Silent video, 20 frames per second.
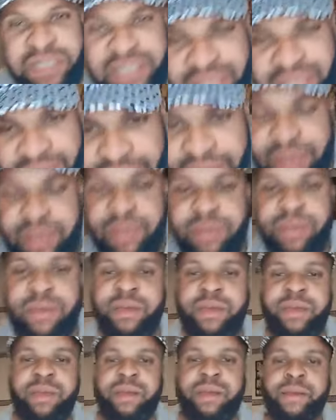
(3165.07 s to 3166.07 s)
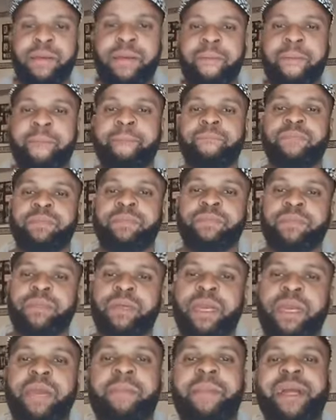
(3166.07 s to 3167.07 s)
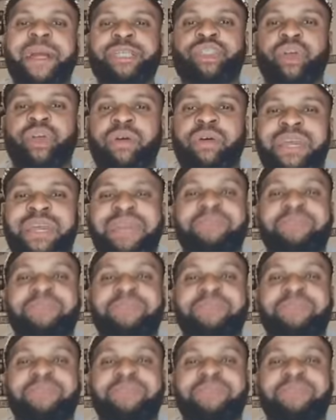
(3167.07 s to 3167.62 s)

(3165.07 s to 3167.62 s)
there. Hey, Marshall.